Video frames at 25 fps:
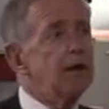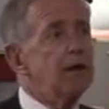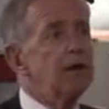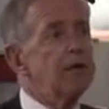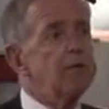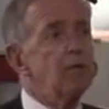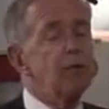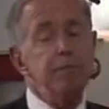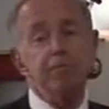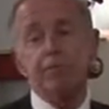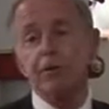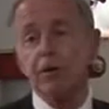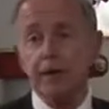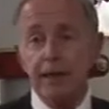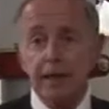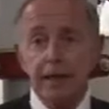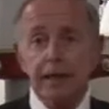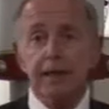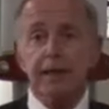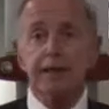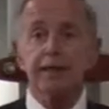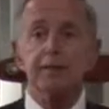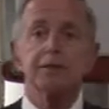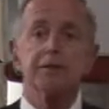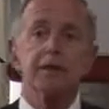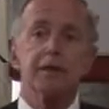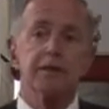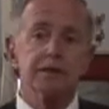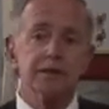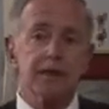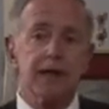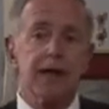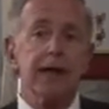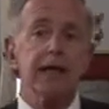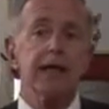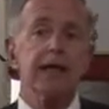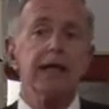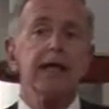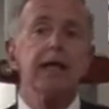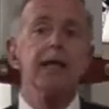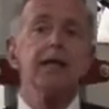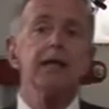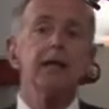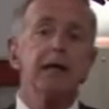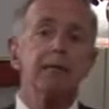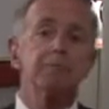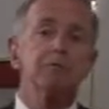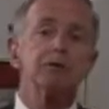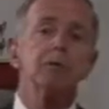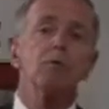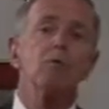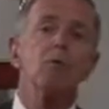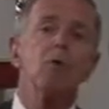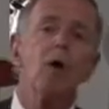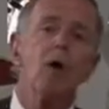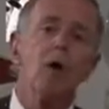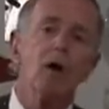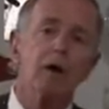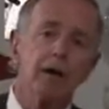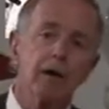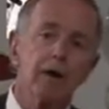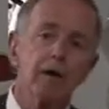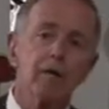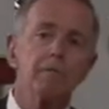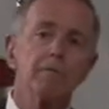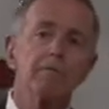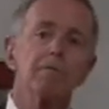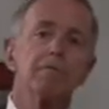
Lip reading: we put it into a tank, heat up some water,